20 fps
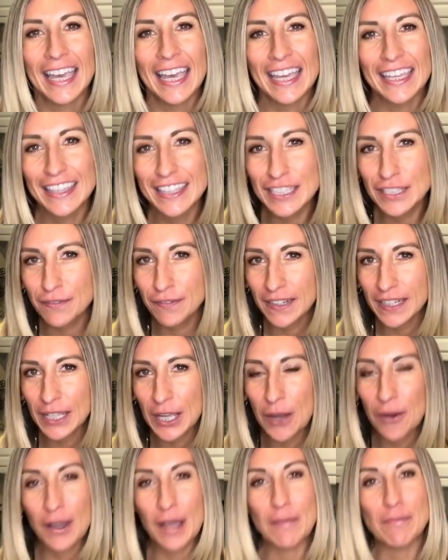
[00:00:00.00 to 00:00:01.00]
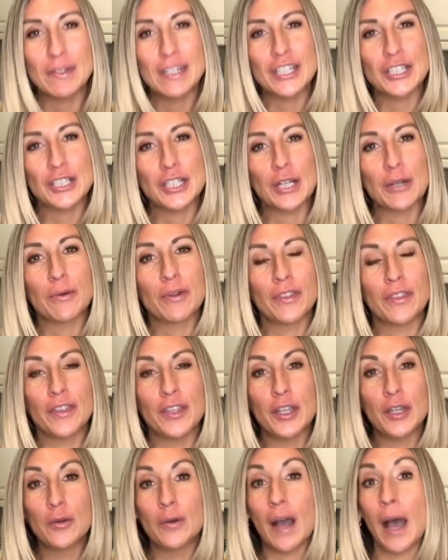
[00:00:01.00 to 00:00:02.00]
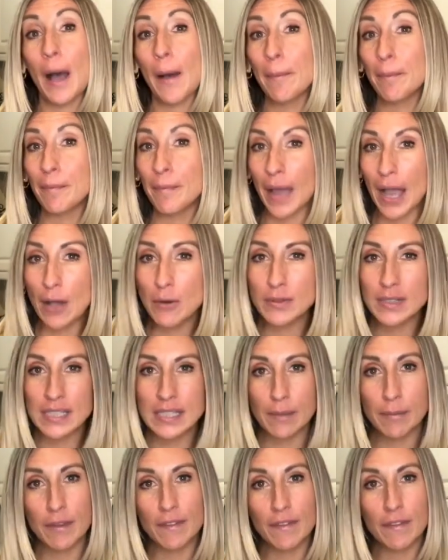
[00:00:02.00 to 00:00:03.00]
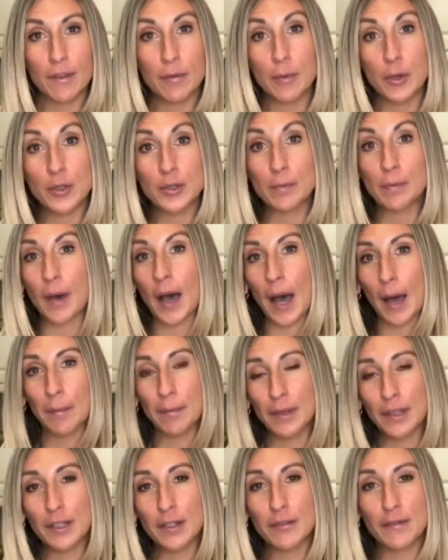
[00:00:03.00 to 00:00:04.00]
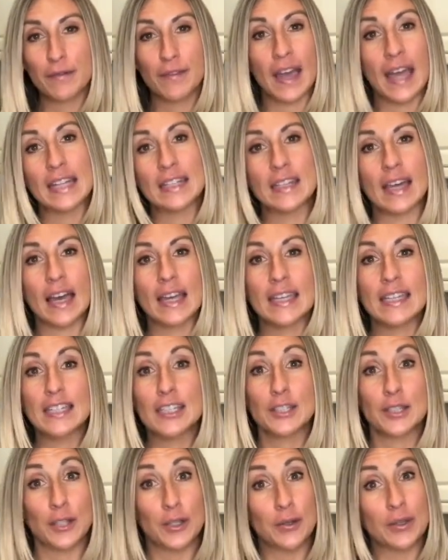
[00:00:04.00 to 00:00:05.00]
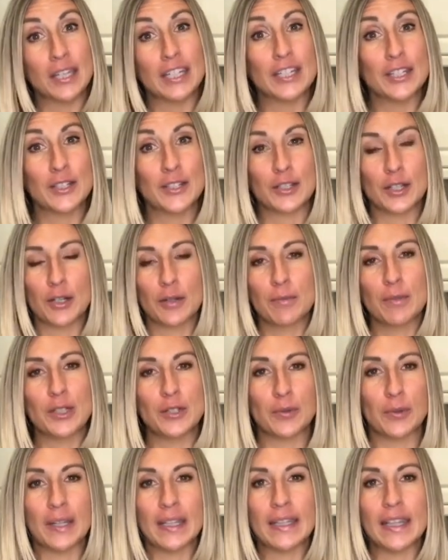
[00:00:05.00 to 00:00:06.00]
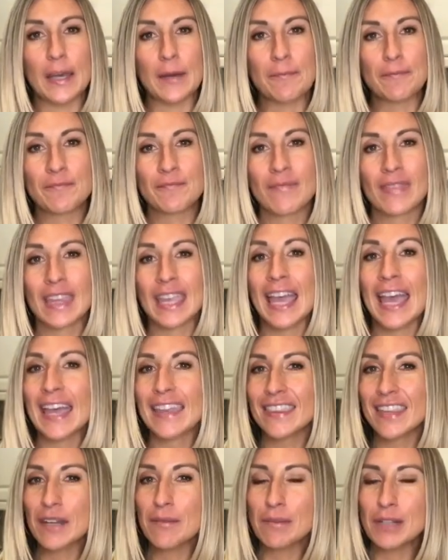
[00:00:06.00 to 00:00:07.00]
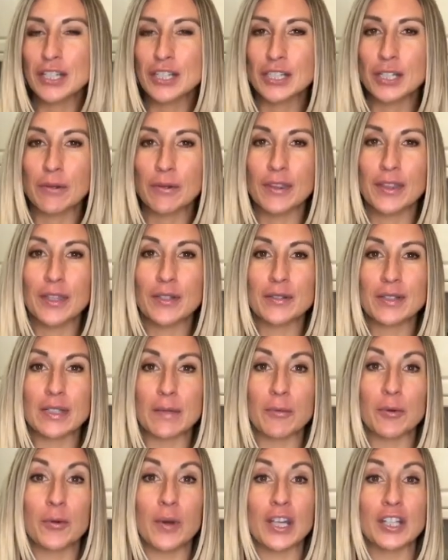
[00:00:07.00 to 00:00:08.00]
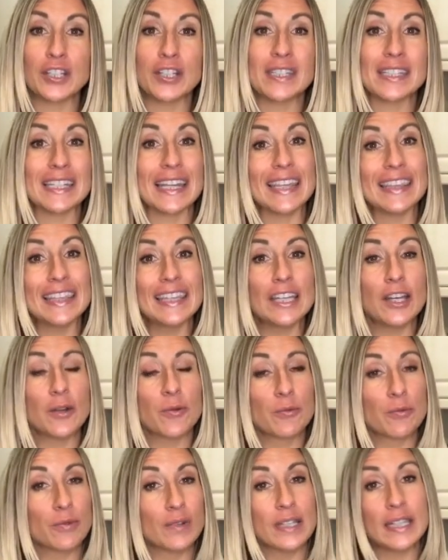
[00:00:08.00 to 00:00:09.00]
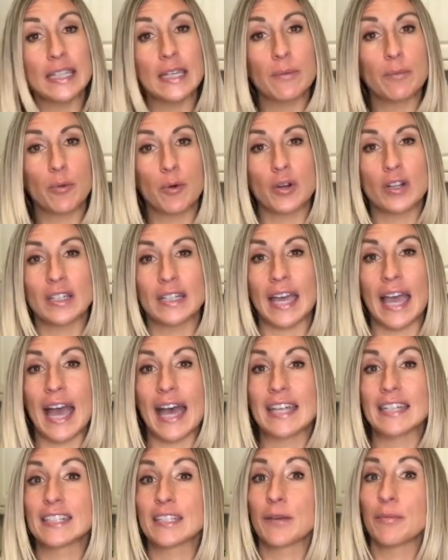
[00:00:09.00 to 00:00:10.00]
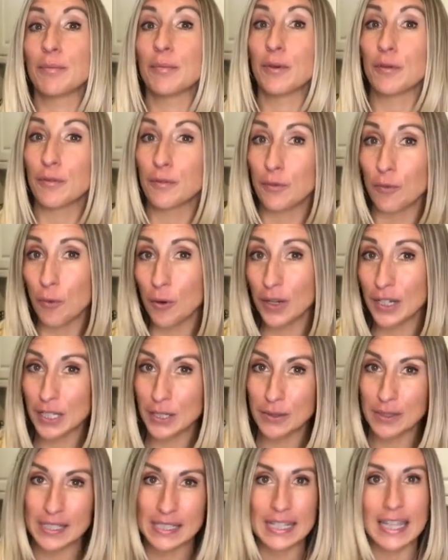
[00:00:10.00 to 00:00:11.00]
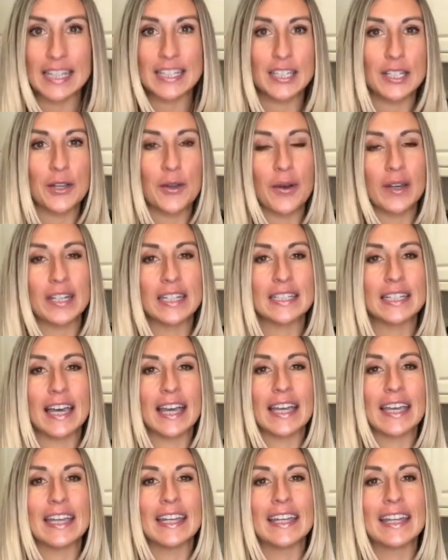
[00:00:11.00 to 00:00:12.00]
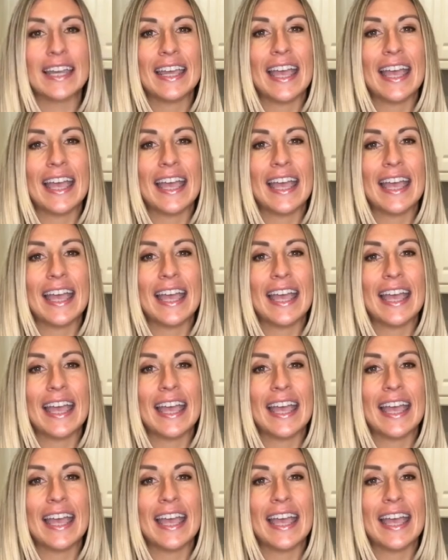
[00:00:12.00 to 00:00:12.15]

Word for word: In this video, I'm gonna share with you about some of the most popular fad diets so you can discern between them. Then I'm gonna share with you some questions that I think are really important to ask before you decide to go on a diet